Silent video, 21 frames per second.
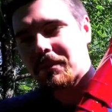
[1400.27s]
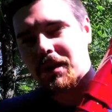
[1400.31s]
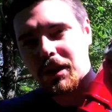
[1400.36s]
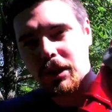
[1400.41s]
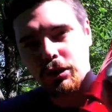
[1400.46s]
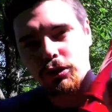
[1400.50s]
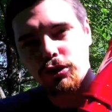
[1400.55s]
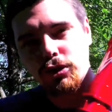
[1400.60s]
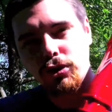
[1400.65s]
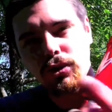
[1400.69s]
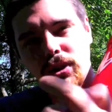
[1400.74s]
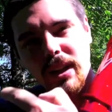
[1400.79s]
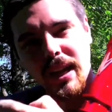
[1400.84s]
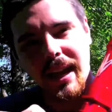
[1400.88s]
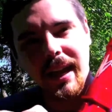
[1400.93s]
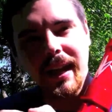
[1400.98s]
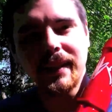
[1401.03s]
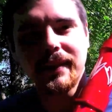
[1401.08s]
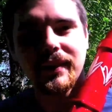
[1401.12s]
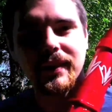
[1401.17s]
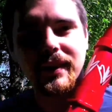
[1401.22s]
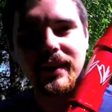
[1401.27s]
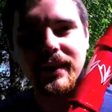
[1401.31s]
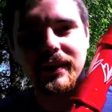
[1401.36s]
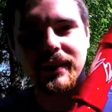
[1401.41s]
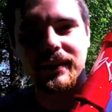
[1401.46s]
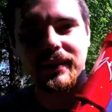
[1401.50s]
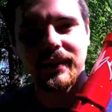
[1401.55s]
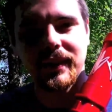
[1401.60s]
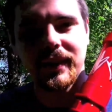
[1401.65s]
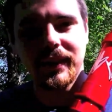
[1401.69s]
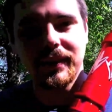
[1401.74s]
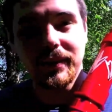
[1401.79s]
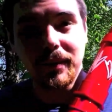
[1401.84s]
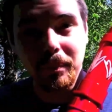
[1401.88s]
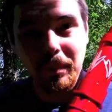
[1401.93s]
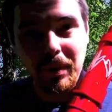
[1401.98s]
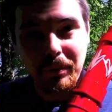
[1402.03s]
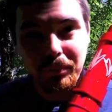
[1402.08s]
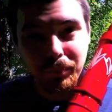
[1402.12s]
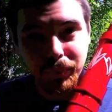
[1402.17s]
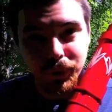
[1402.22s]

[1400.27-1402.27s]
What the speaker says: going to shoot it at these cement